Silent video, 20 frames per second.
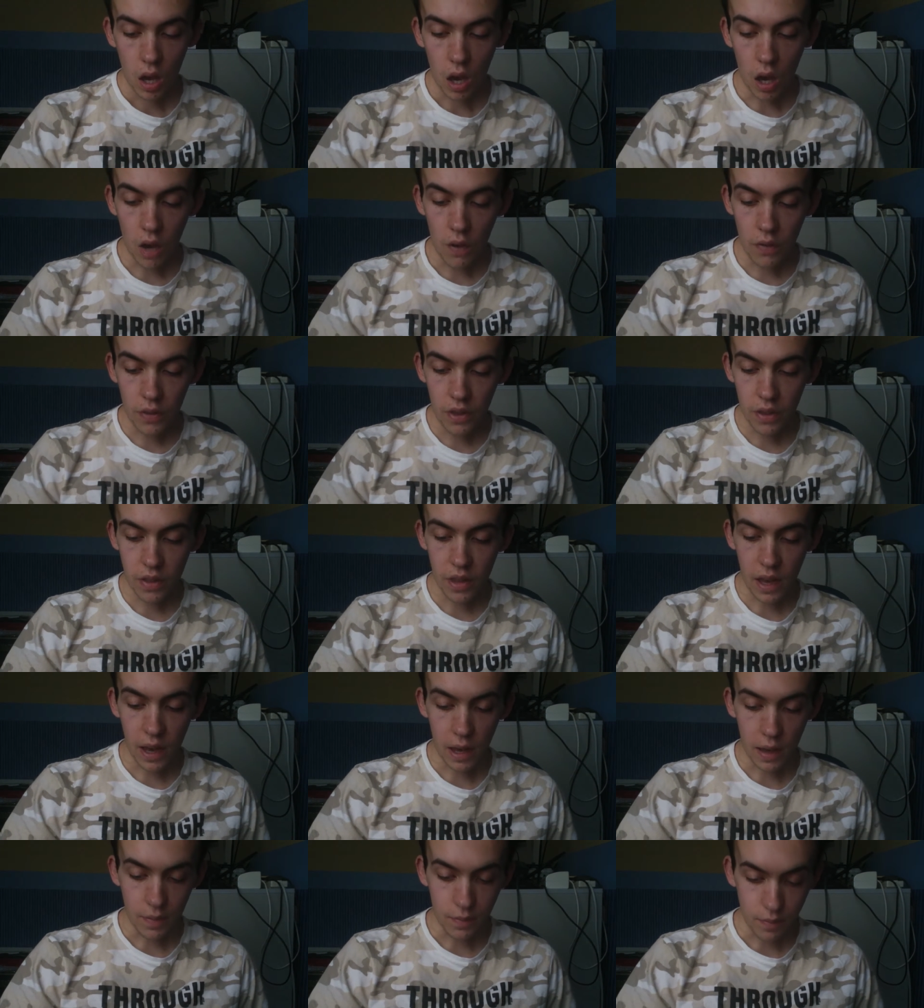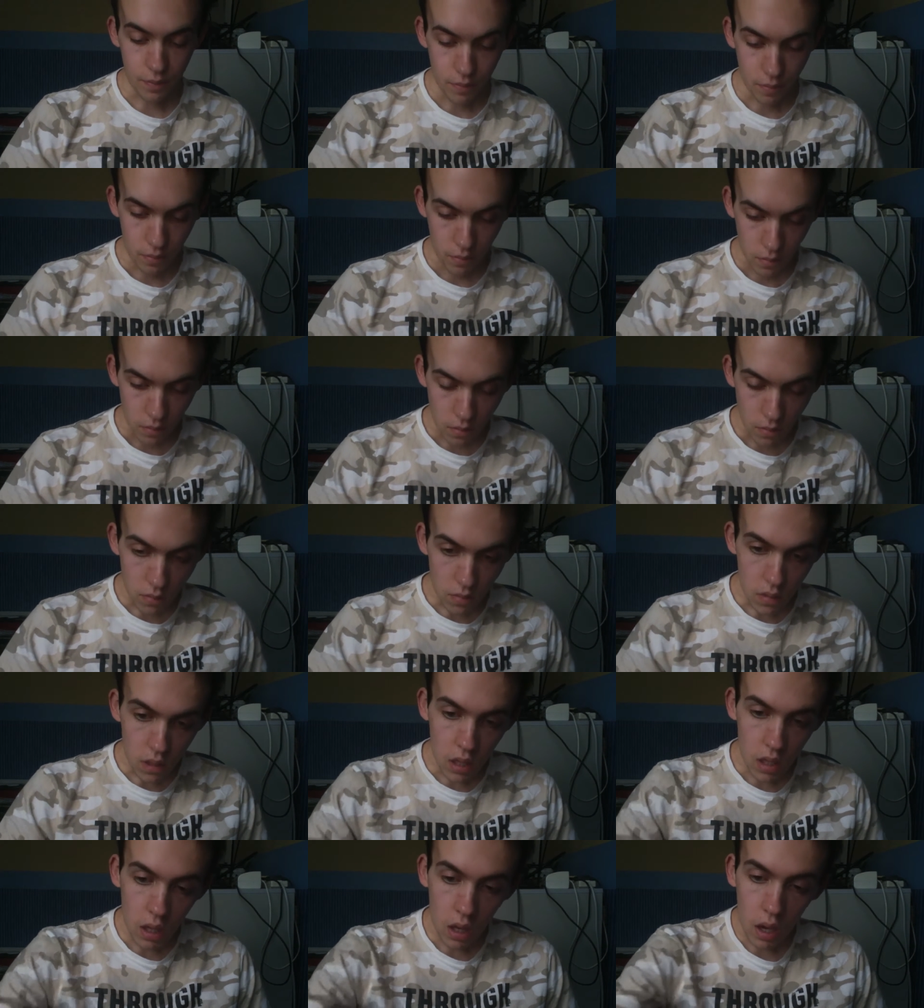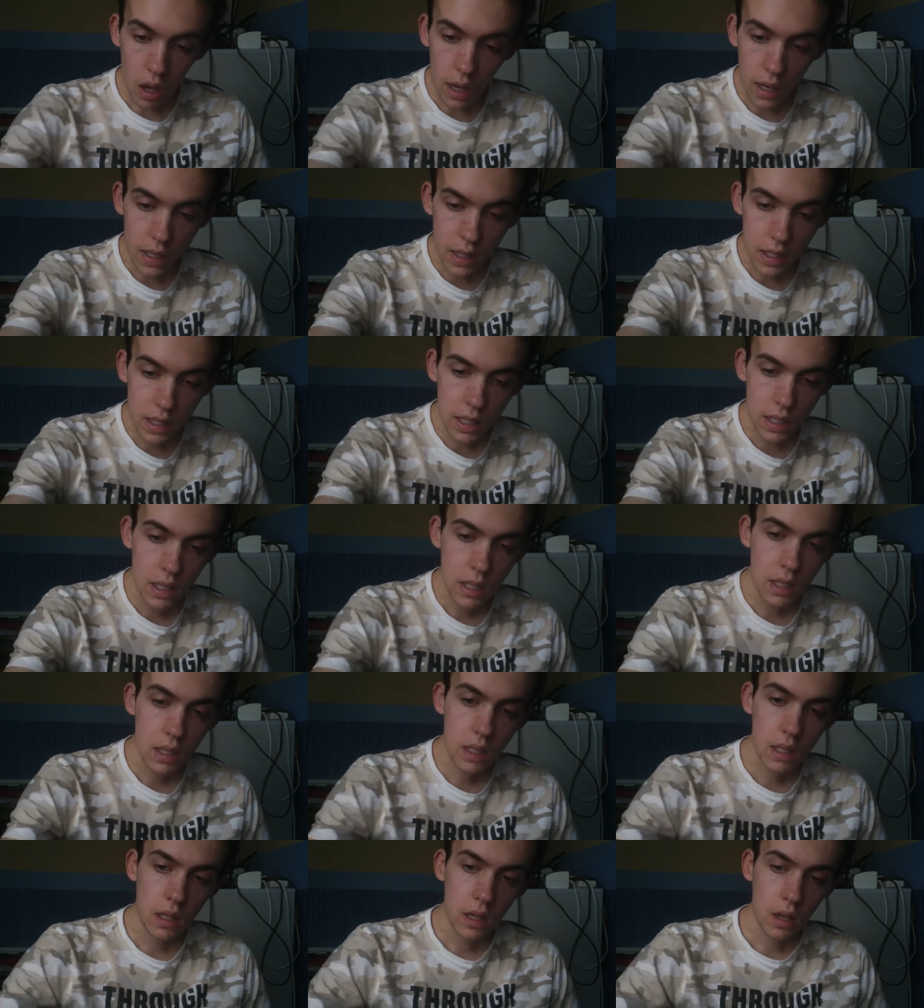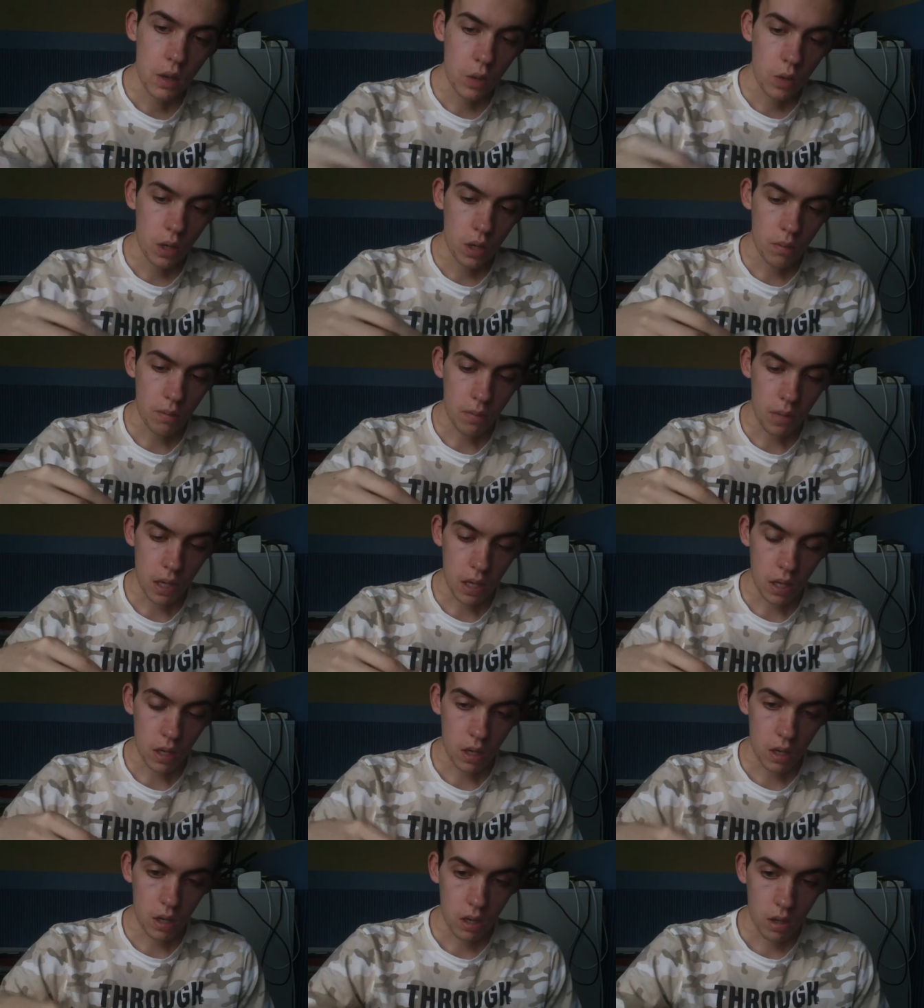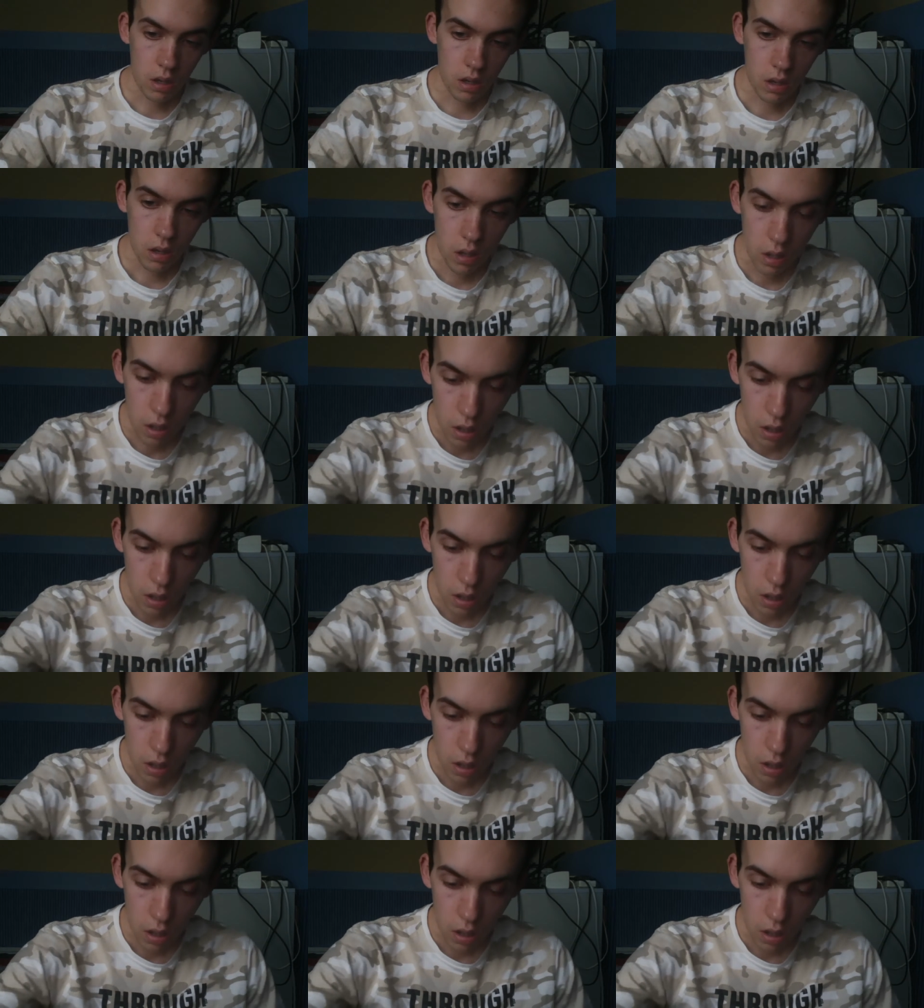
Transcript: After that, I didn't, who did I meet, uh,